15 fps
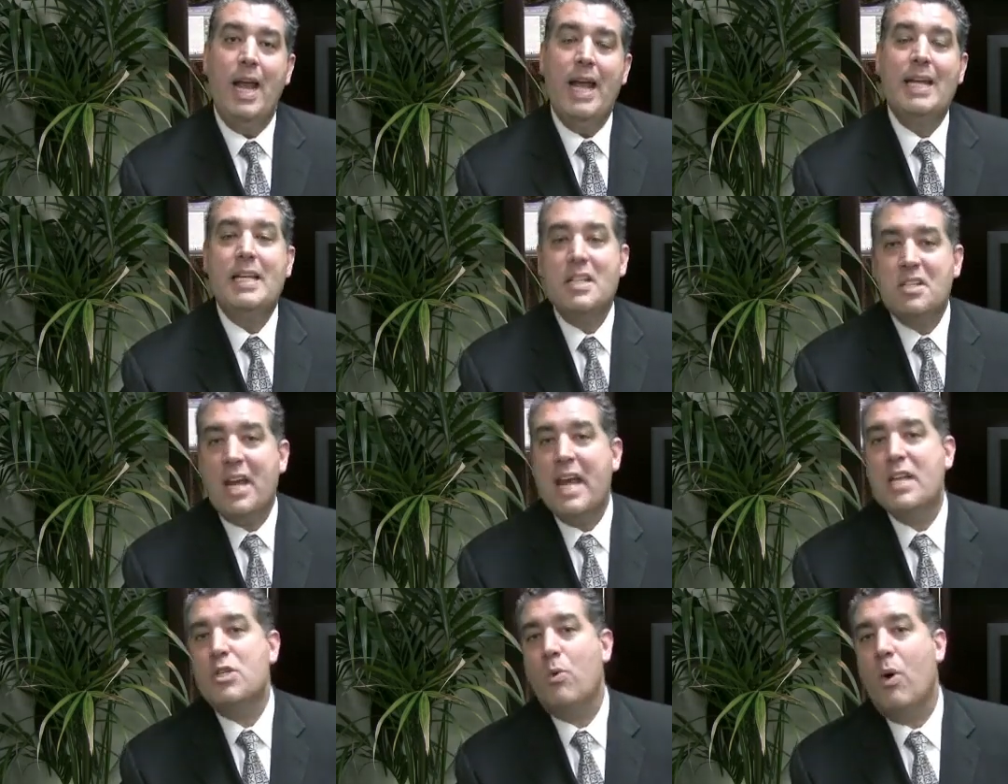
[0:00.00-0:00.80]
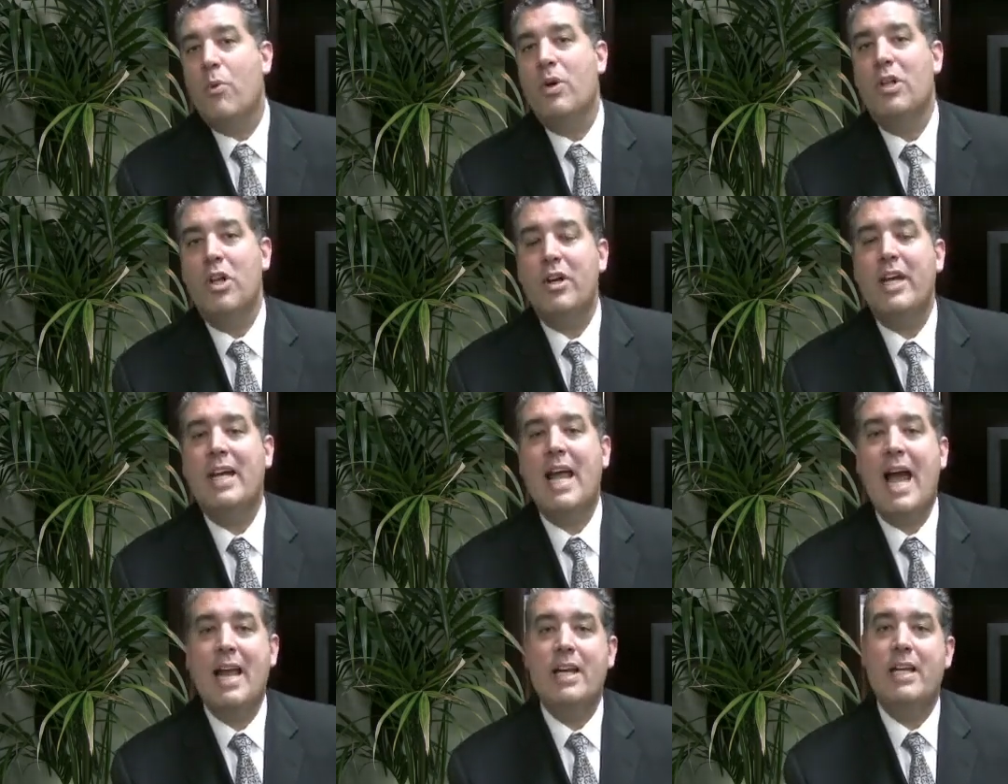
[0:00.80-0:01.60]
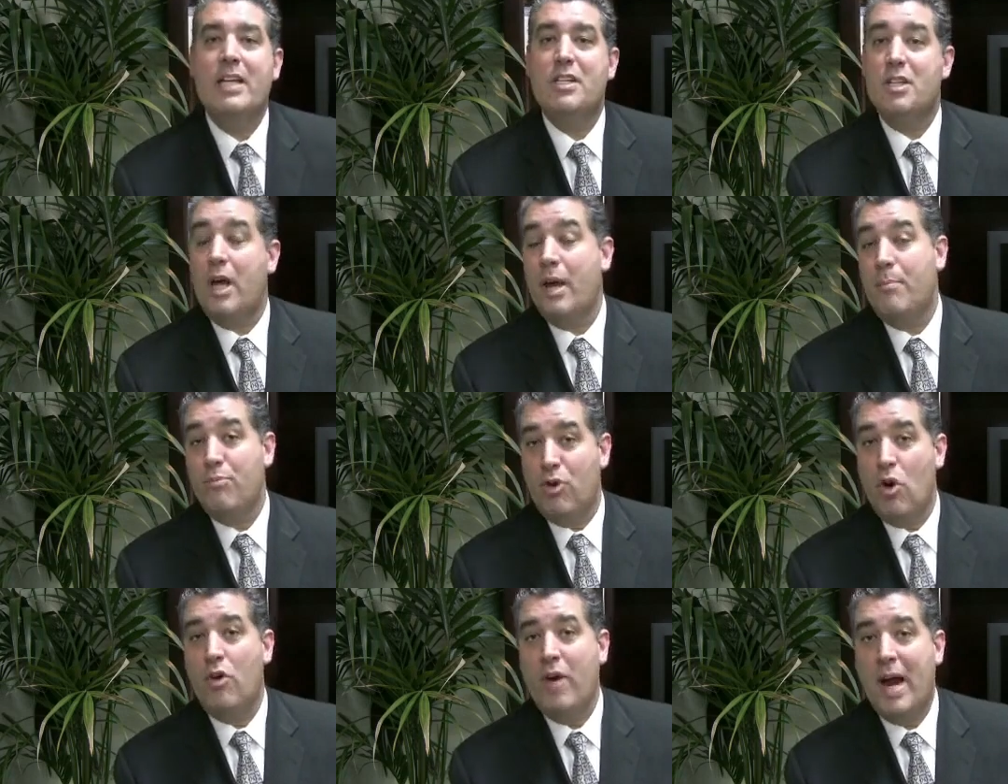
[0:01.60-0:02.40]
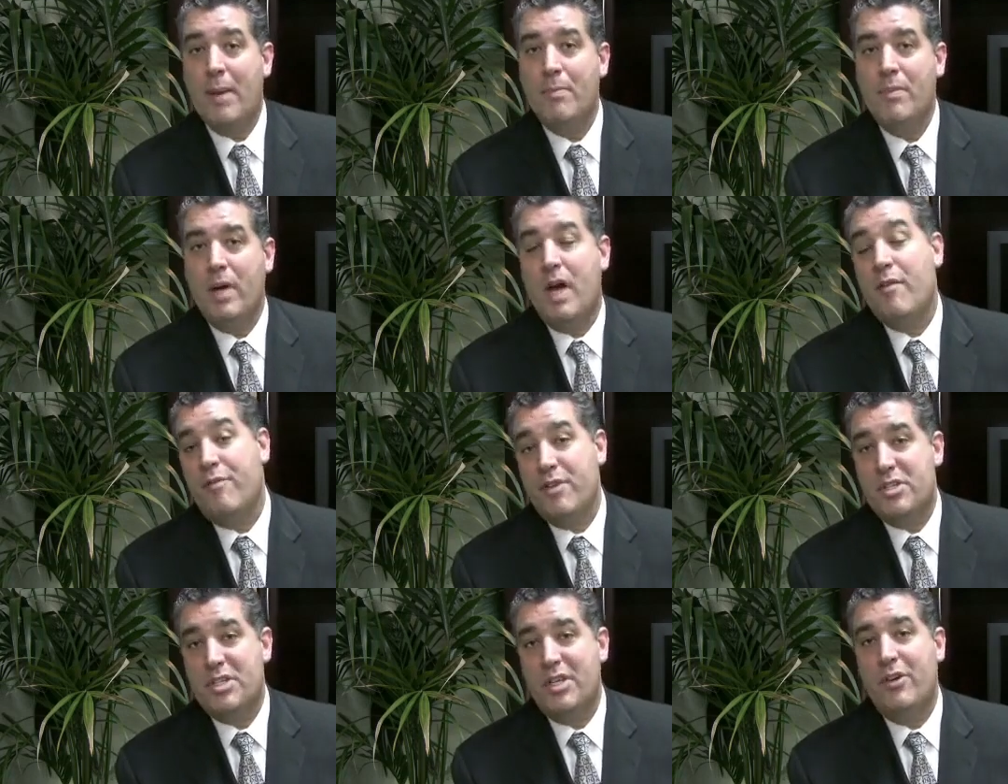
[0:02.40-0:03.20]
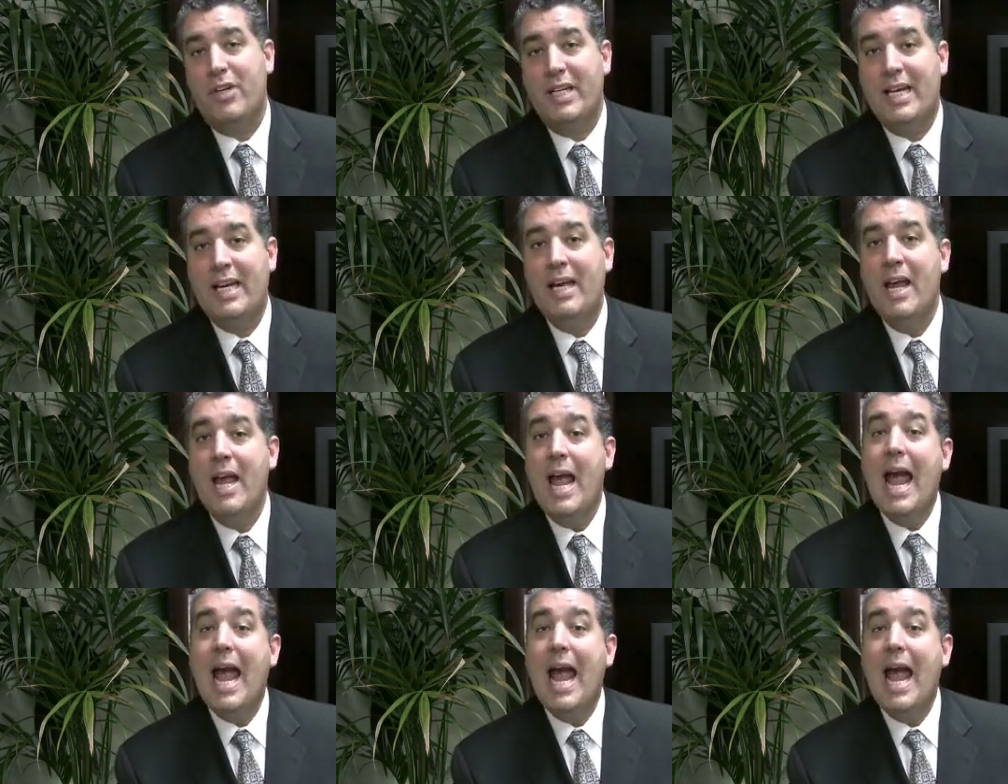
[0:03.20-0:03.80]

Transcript: In this case, what we're looking at is a program, a facility,